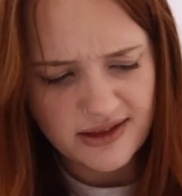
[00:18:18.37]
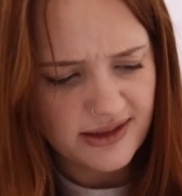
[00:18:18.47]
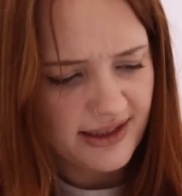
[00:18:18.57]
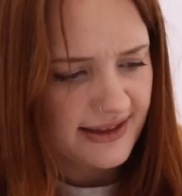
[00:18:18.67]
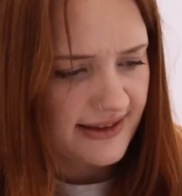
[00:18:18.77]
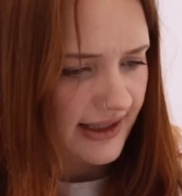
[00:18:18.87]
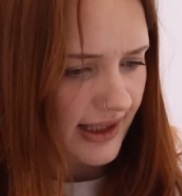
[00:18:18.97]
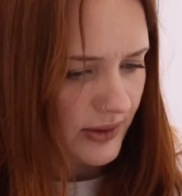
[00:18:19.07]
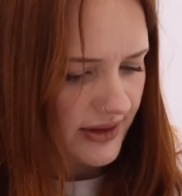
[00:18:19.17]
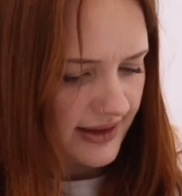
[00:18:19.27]
so let's see
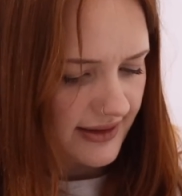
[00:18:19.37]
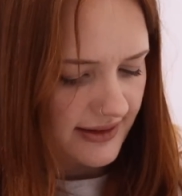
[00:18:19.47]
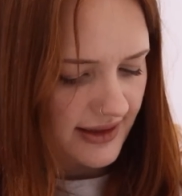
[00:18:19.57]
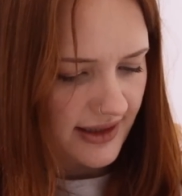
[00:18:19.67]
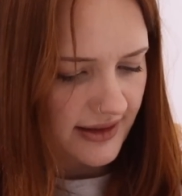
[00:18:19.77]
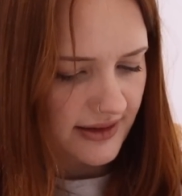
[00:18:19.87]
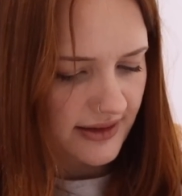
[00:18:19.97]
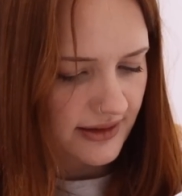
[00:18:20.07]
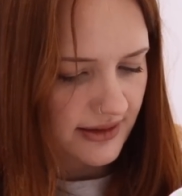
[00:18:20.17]
what this says.